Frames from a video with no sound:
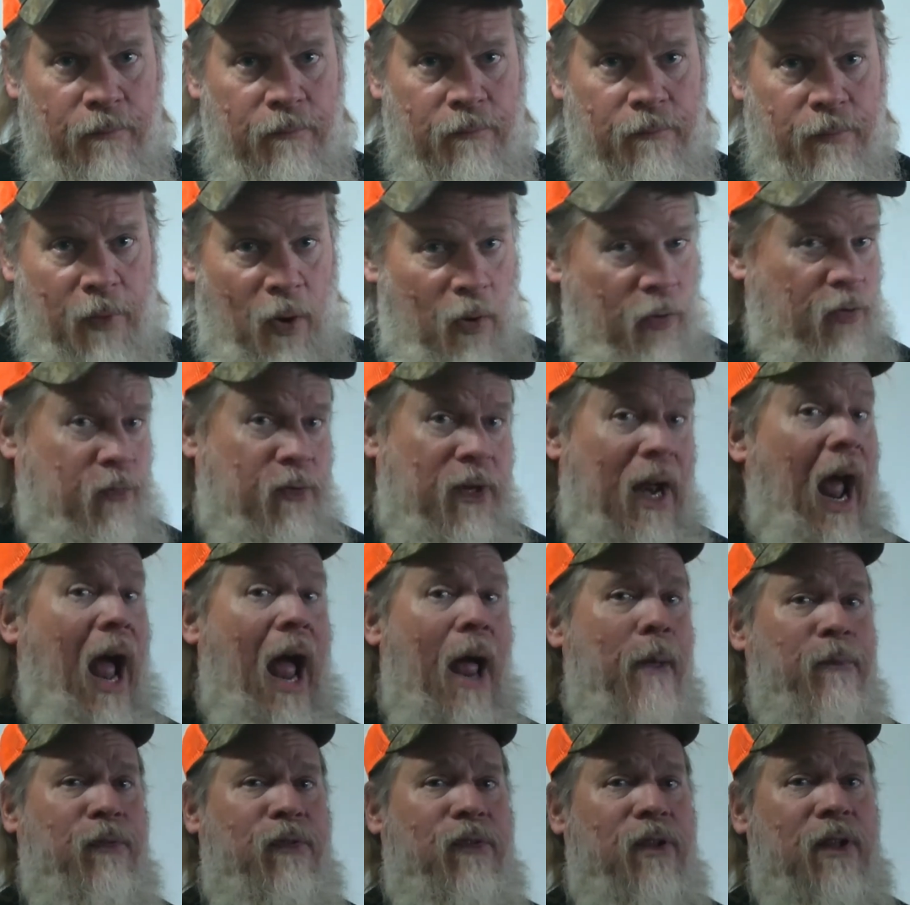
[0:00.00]
There's
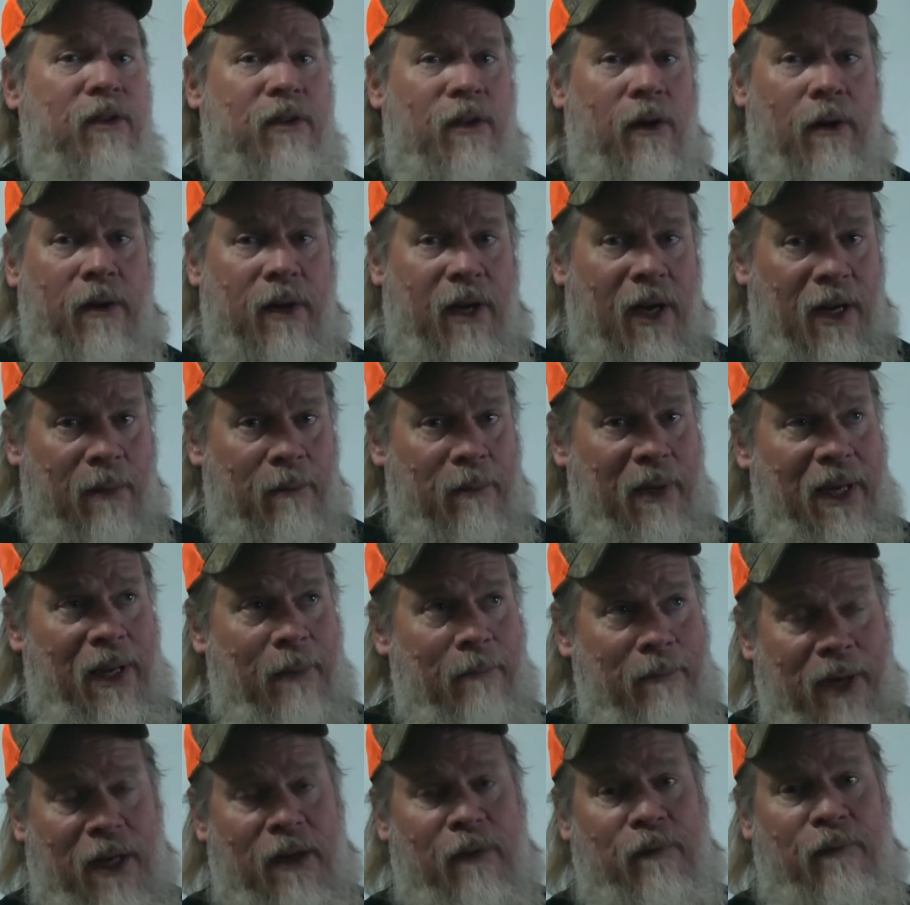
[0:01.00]
times that are going to be
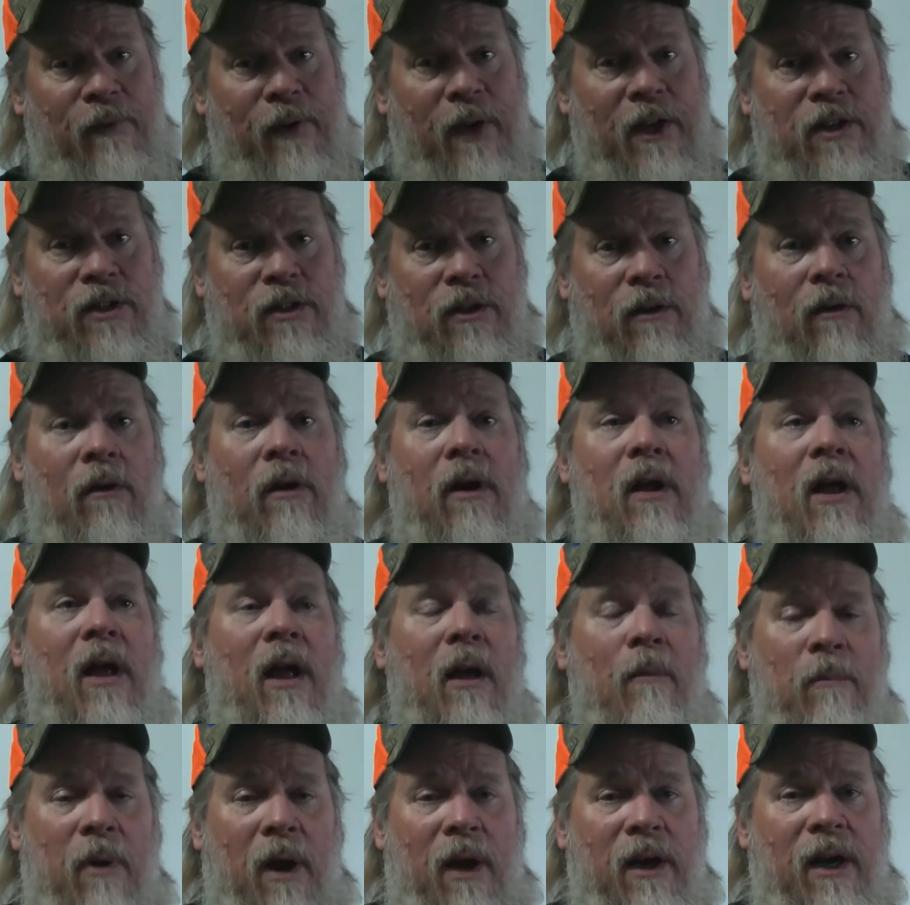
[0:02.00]
beneficial,
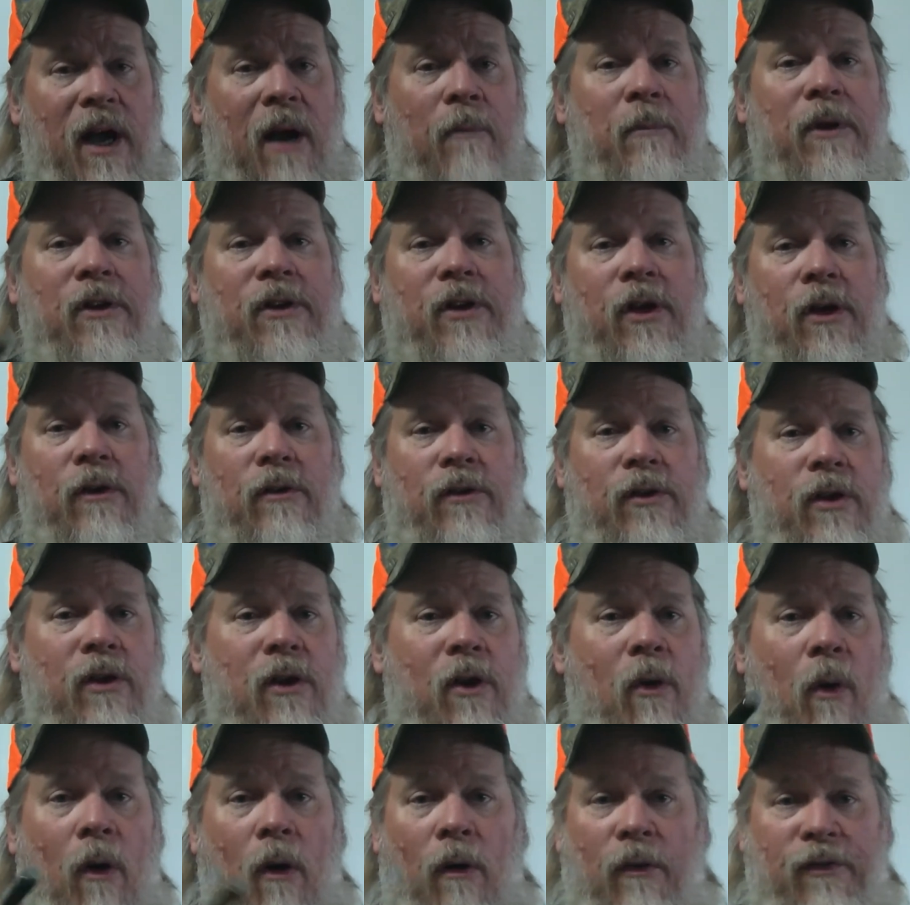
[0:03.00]
but a number 2, 2
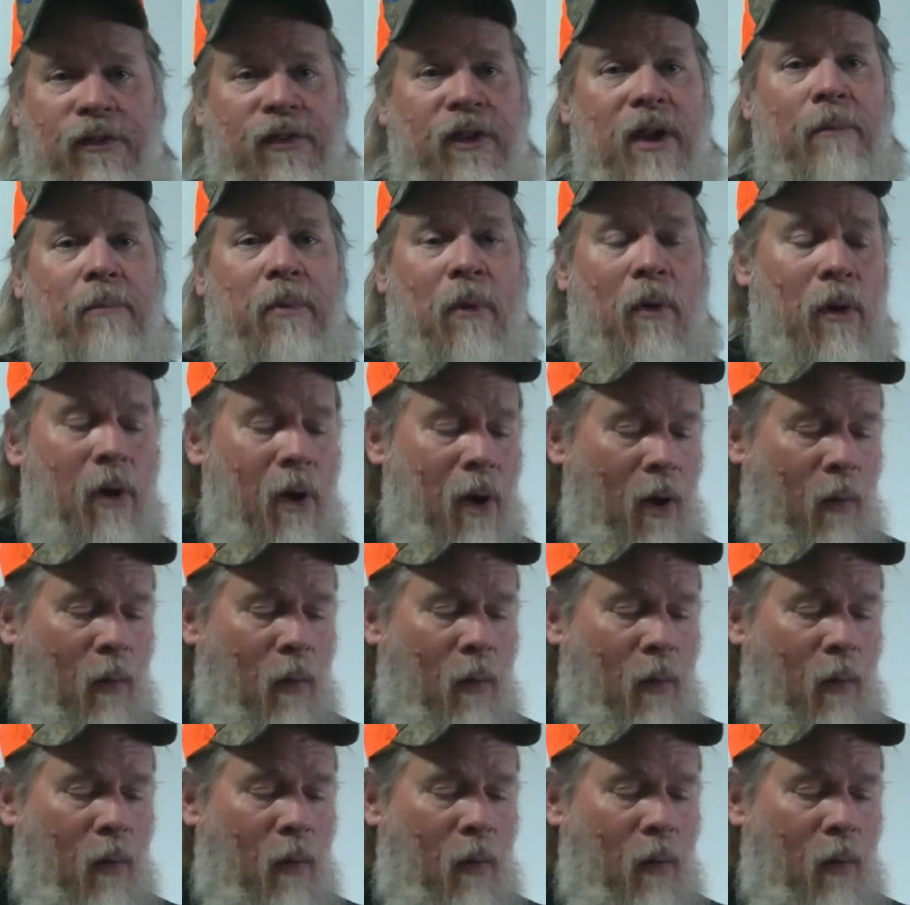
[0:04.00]
coil, simple.